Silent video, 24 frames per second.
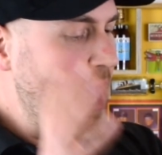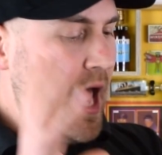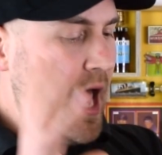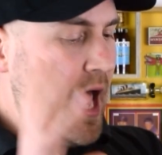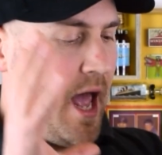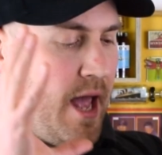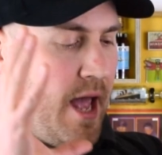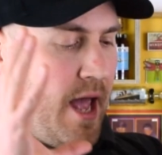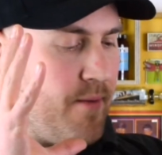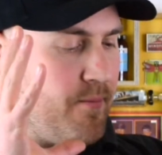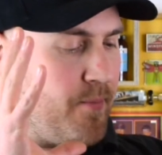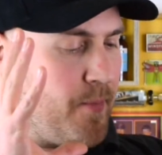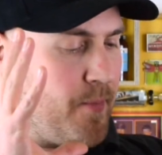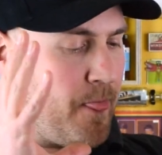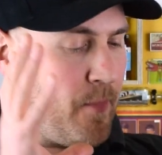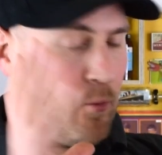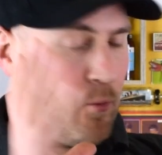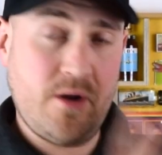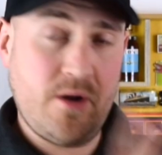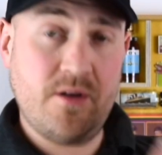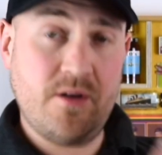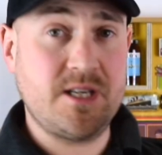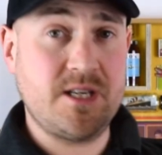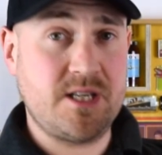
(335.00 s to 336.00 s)

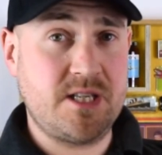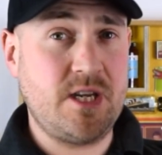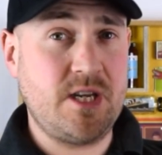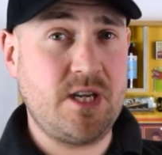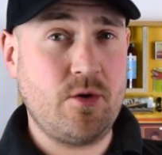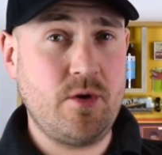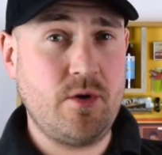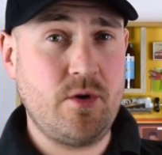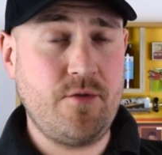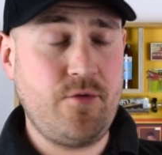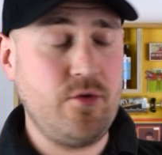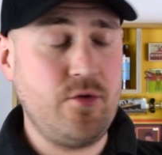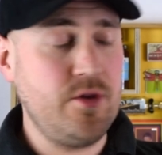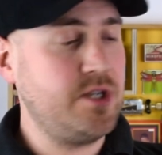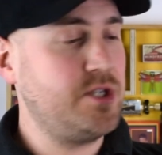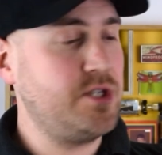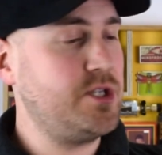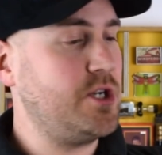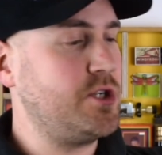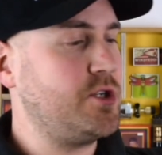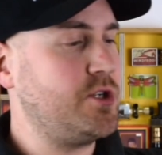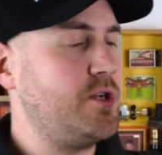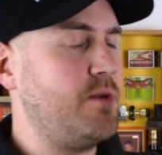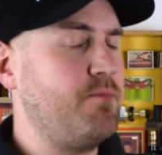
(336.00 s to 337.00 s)
One of only
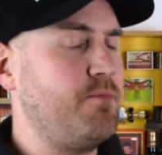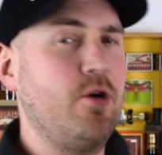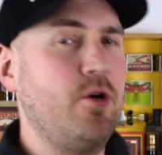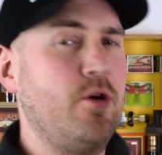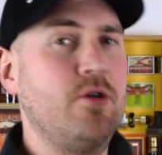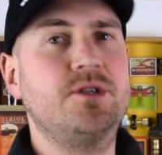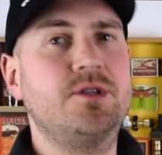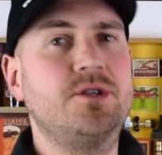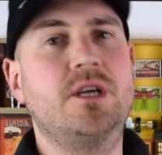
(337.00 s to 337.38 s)
600 bottles.